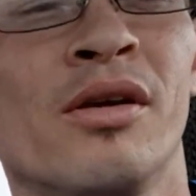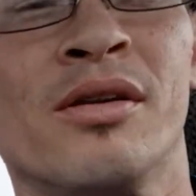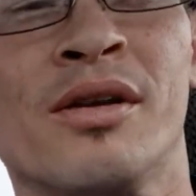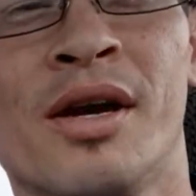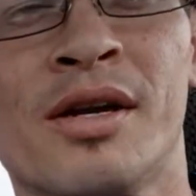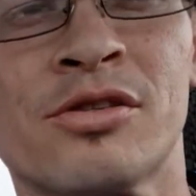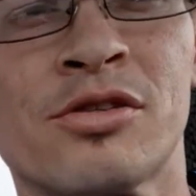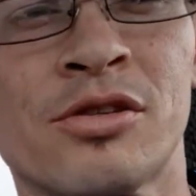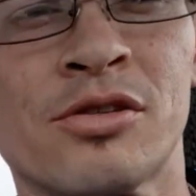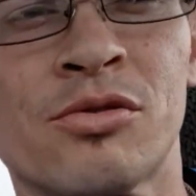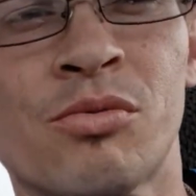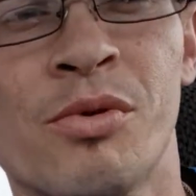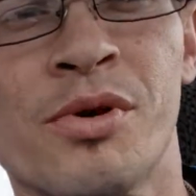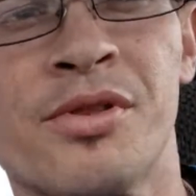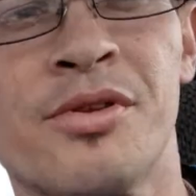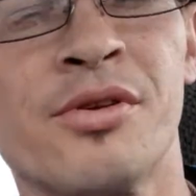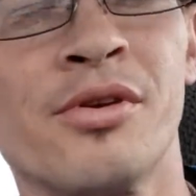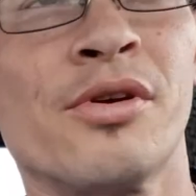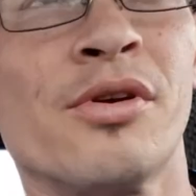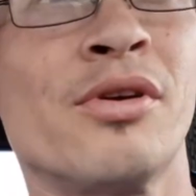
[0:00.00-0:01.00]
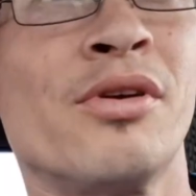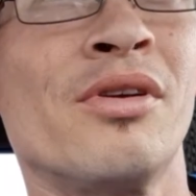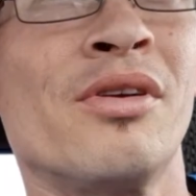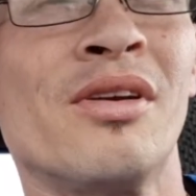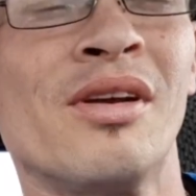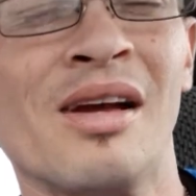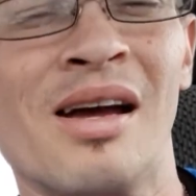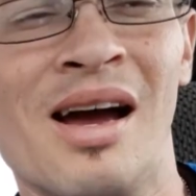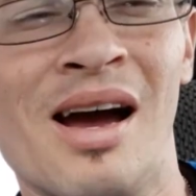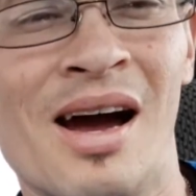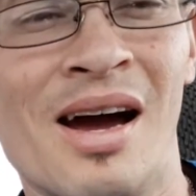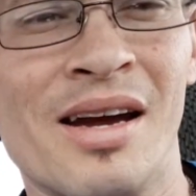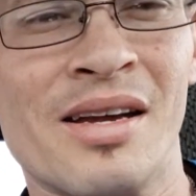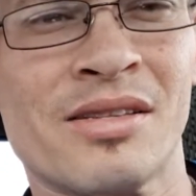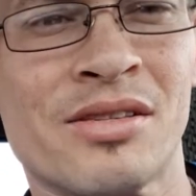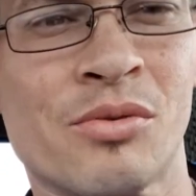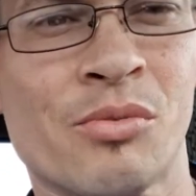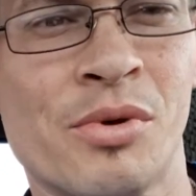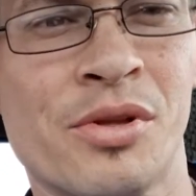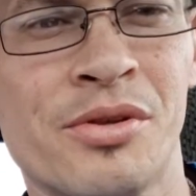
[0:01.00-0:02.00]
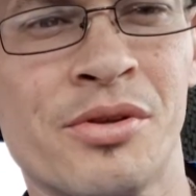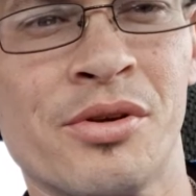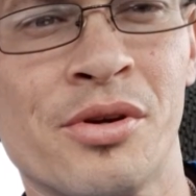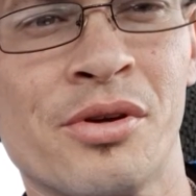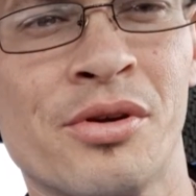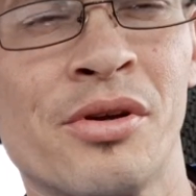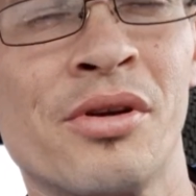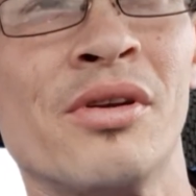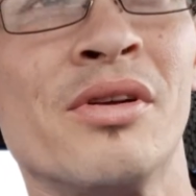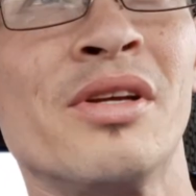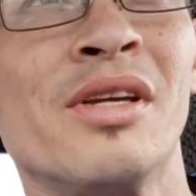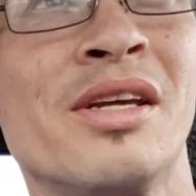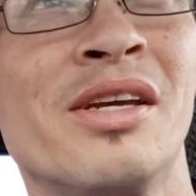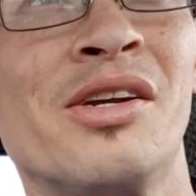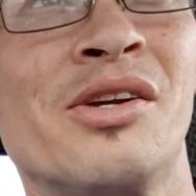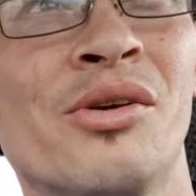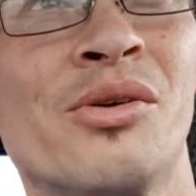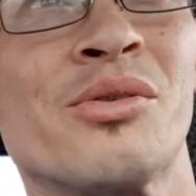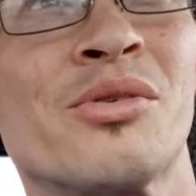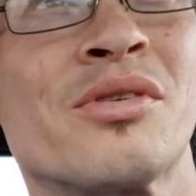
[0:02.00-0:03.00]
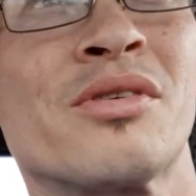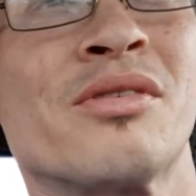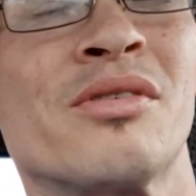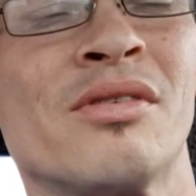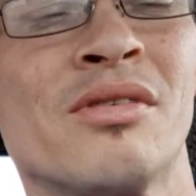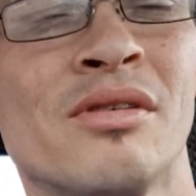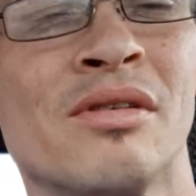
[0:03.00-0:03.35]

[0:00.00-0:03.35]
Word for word: not just with your eyes and with your ears.